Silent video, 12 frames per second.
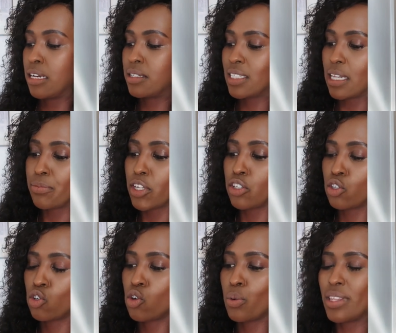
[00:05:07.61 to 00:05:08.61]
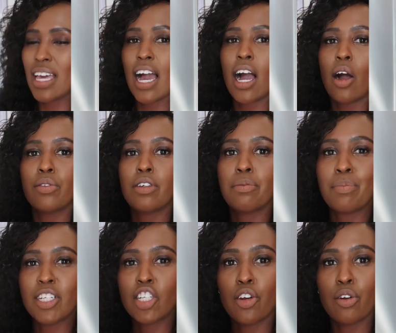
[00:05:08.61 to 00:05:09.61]
It's something to do with how the
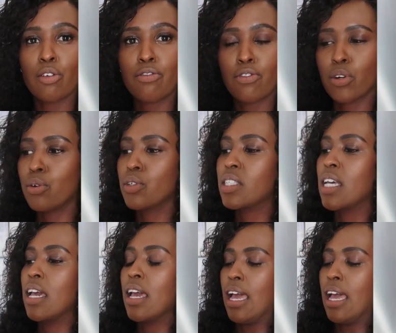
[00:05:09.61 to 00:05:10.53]
material flows